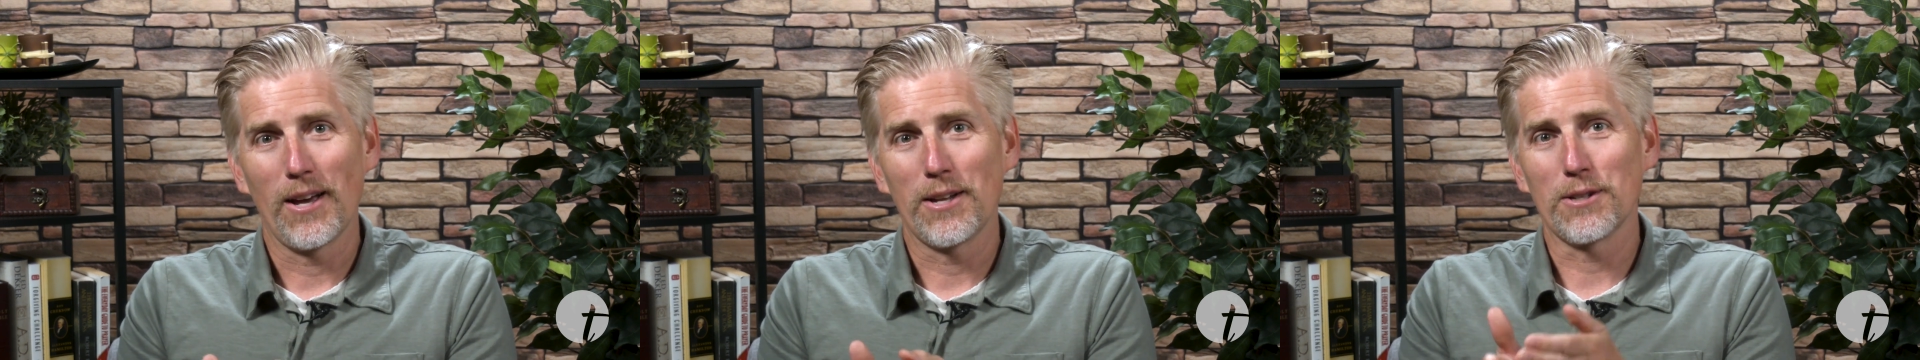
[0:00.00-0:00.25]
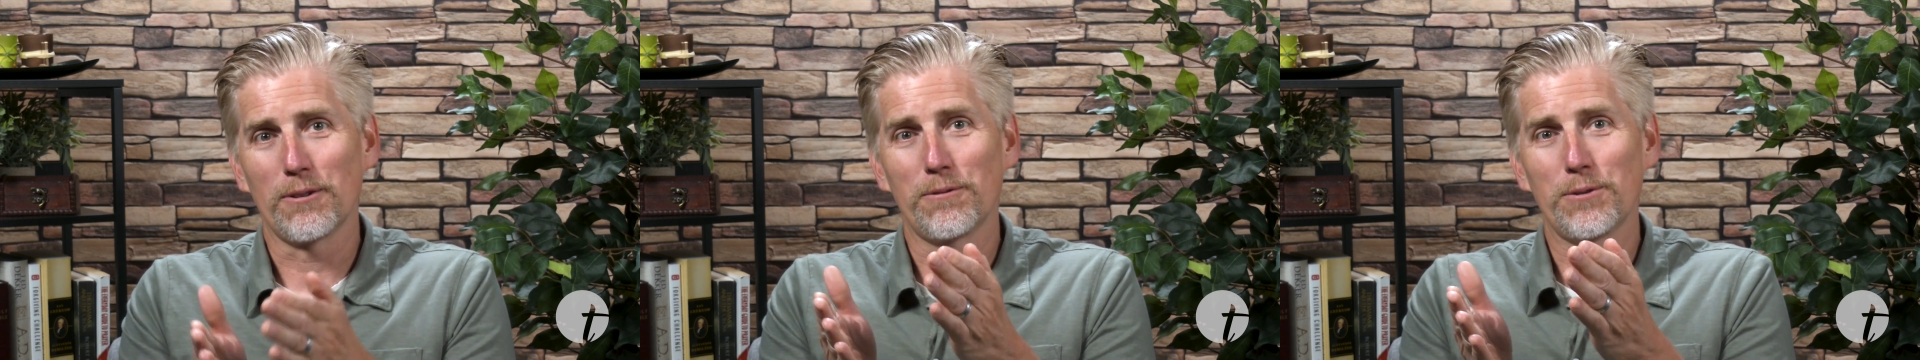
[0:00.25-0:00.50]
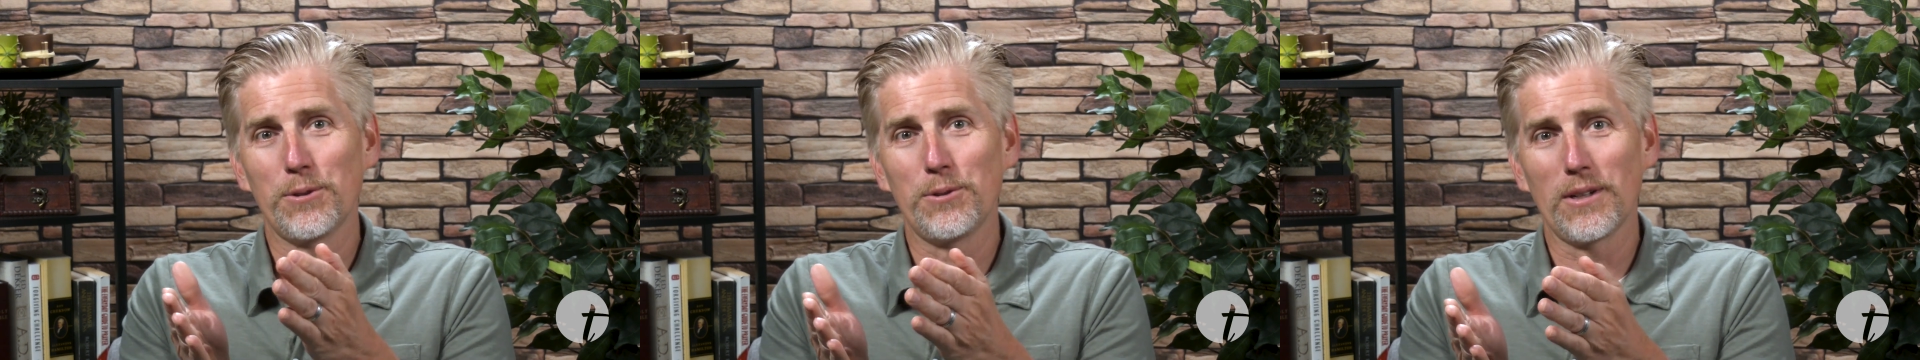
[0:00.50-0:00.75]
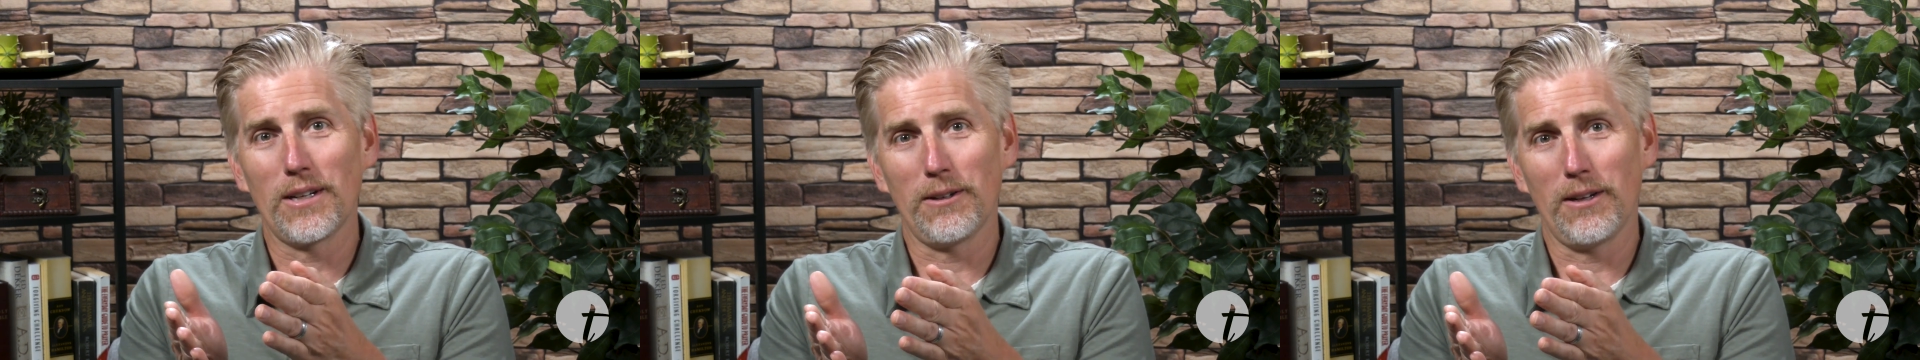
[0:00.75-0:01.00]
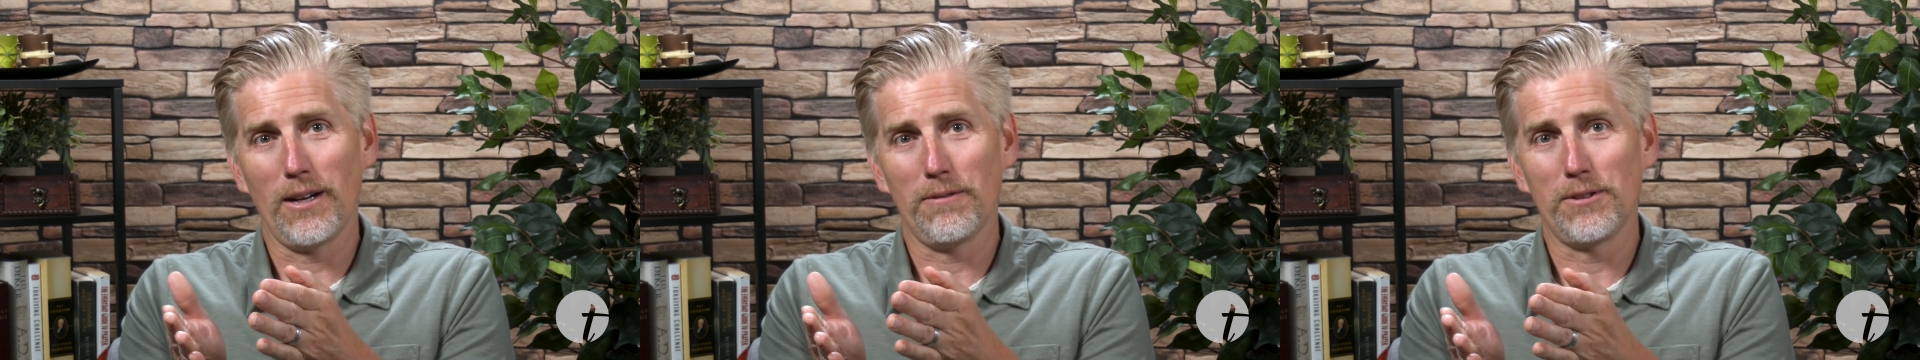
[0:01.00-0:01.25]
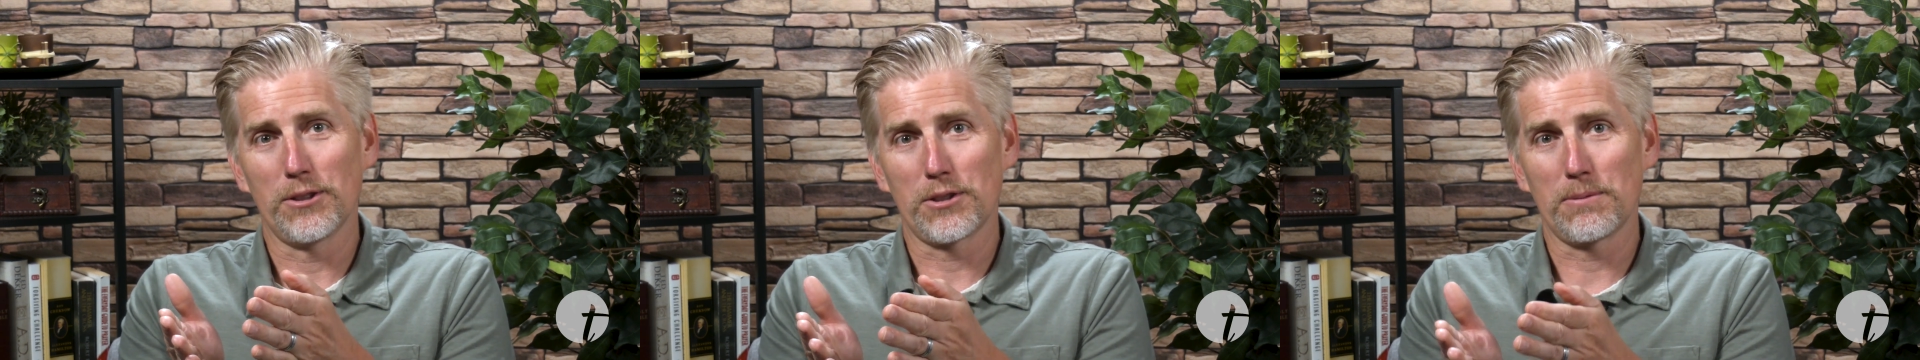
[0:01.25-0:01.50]
It's a fruit
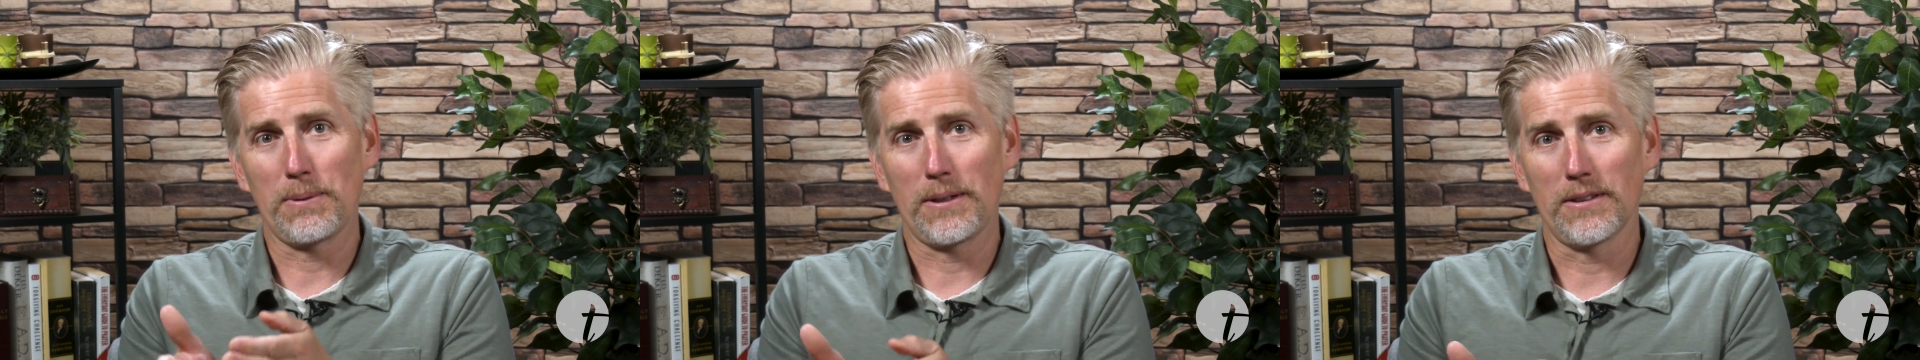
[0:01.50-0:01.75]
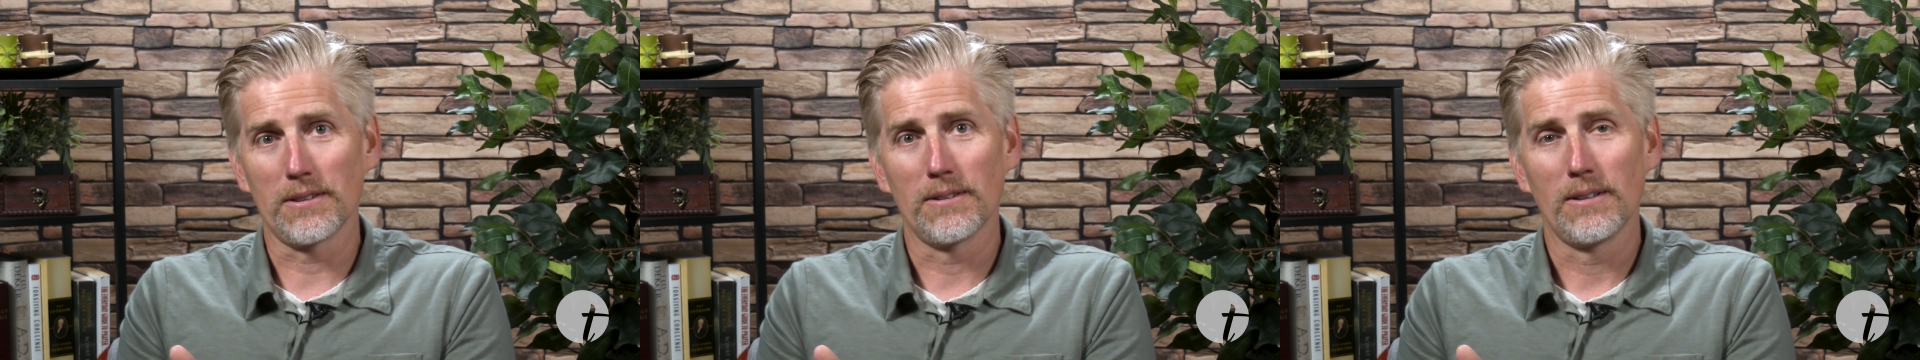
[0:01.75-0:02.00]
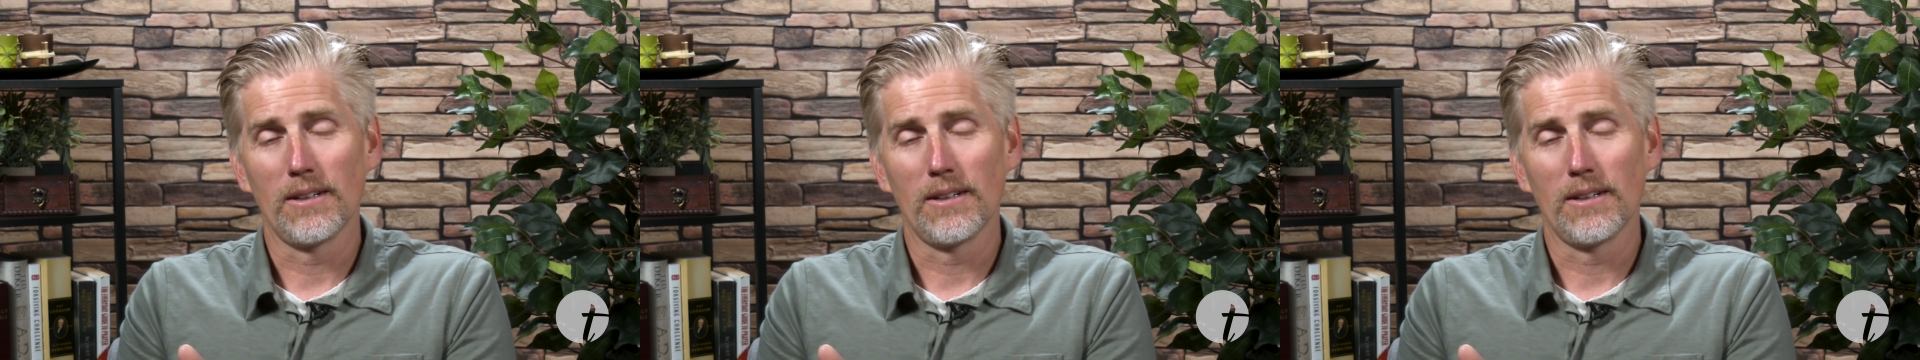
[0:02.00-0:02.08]
of the Spirit.